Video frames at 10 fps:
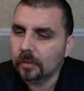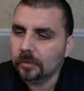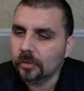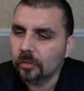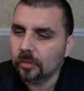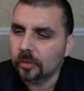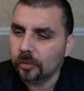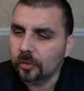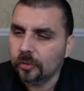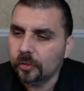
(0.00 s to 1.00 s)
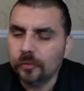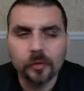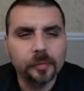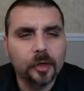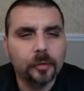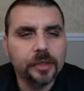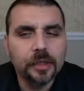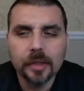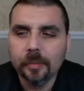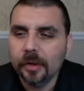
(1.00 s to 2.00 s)
Joe, you from there
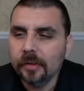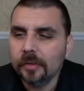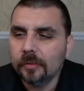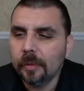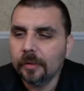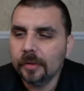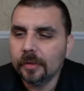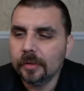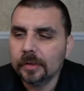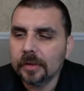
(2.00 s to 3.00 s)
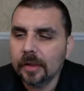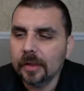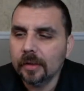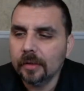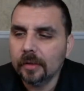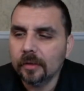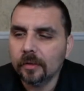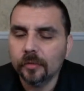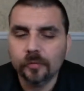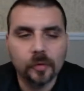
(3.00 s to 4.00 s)
originally, brother? Robert Estrella?
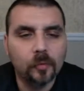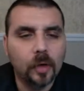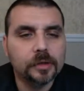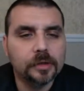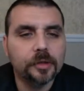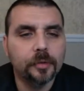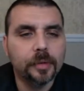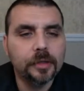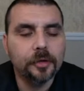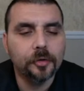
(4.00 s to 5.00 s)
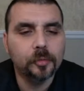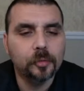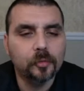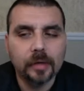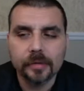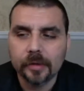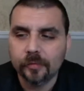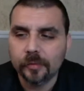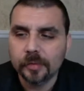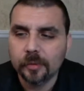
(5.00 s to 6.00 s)
You from Washington originally, or you move out there
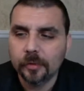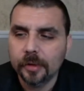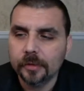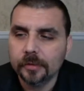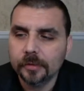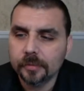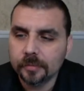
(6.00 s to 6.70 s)
from somewhere else?